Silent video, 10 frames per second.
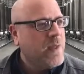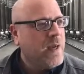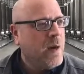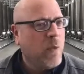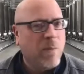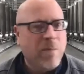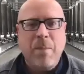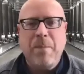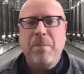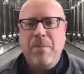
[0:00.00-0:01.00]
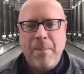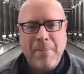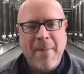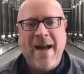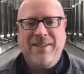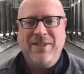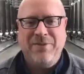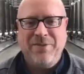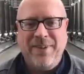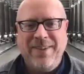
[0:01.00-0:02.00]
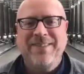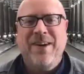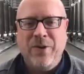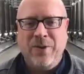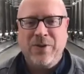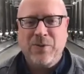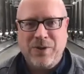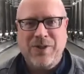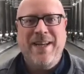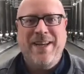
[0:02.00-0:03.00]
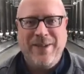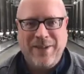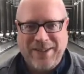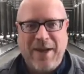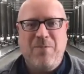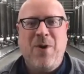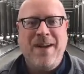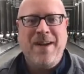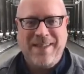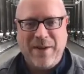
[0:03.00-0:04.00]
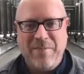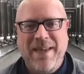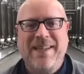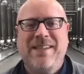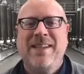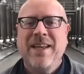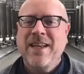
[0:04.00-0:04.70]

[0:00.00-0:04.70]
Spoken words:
were massive, Arnold Schwarzenegger type wines, like beasts,